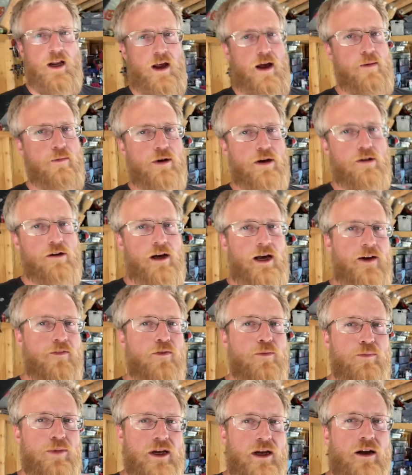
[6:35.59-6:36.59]
I'm gonna go have a
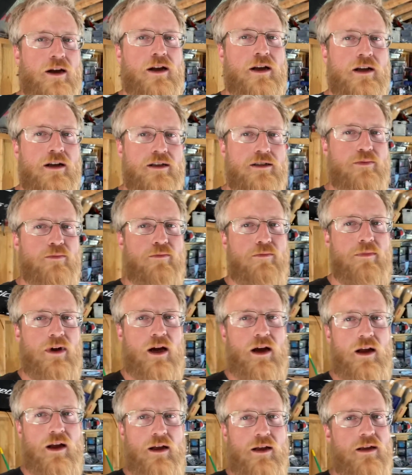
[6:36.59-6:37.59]
beer because
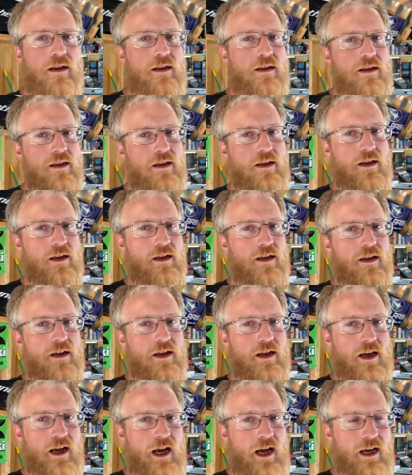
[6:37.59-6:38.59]

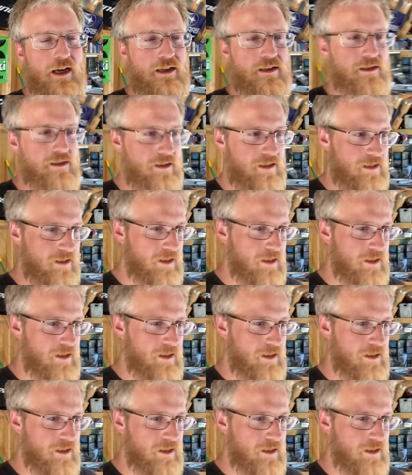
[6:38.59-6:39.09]
guys,